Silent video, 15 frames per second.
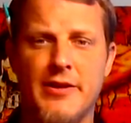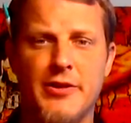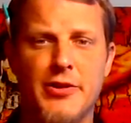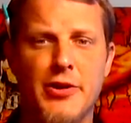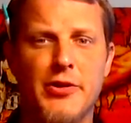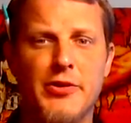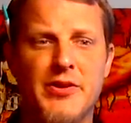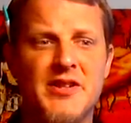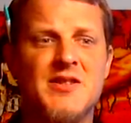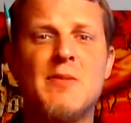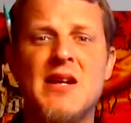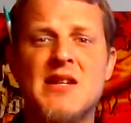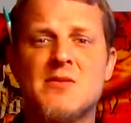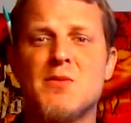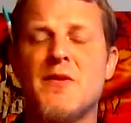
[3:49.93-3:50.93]
you know, this
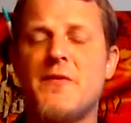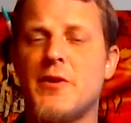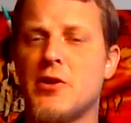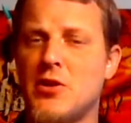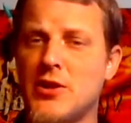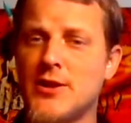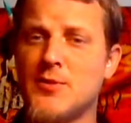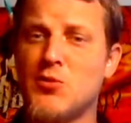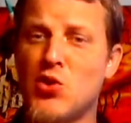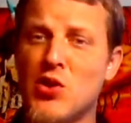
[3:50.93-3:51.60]
makes me feel a little